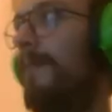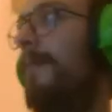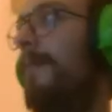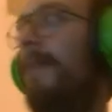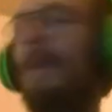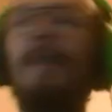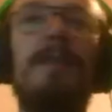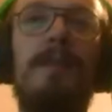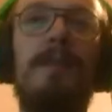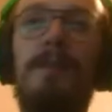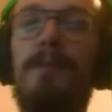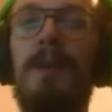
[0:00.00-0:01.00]

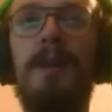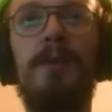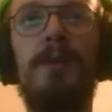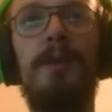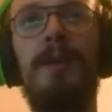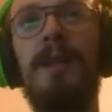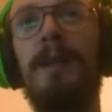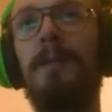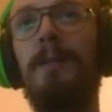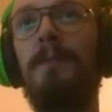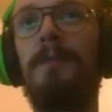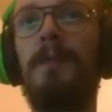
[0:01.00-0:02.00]
This actually, like,
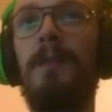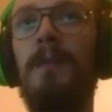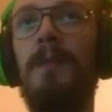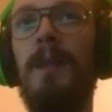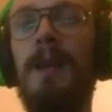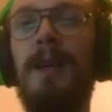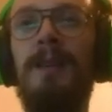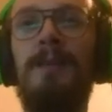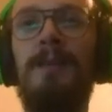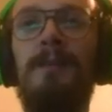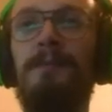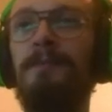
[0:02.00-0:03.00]
again,
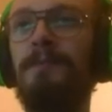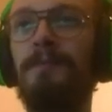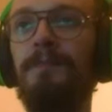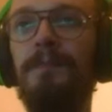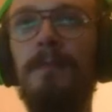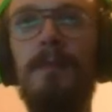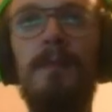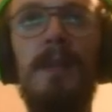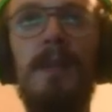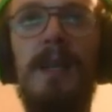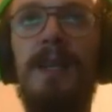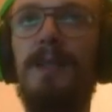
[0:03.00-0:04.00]

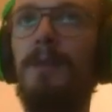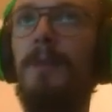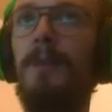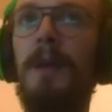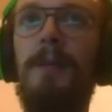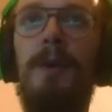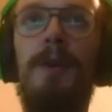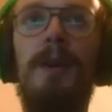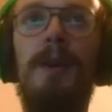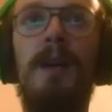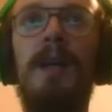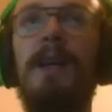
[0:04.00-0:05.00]
it's on paper.
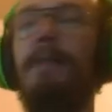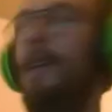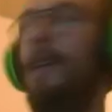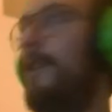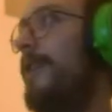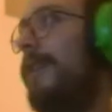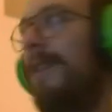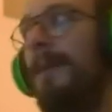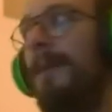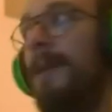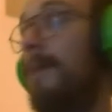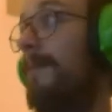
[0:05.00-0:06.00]
Will it change
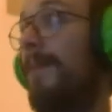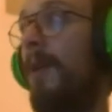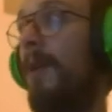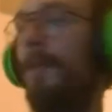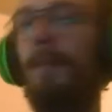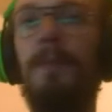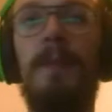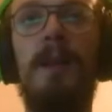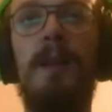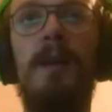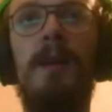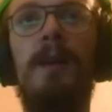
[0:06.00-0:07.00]
something? No.
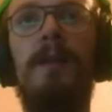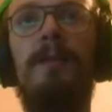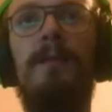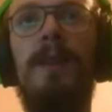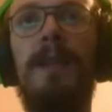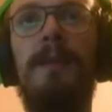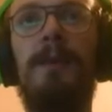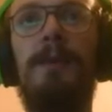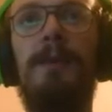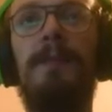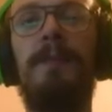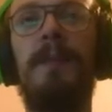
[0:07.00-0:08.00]

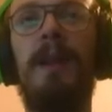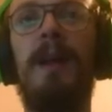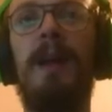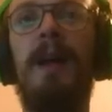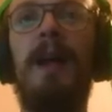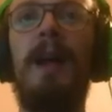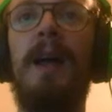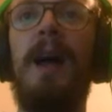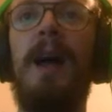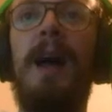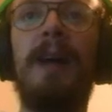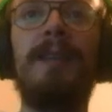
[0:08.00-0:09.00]
Vladimir.
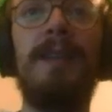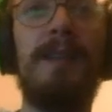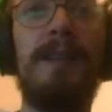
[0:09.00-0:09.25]
I think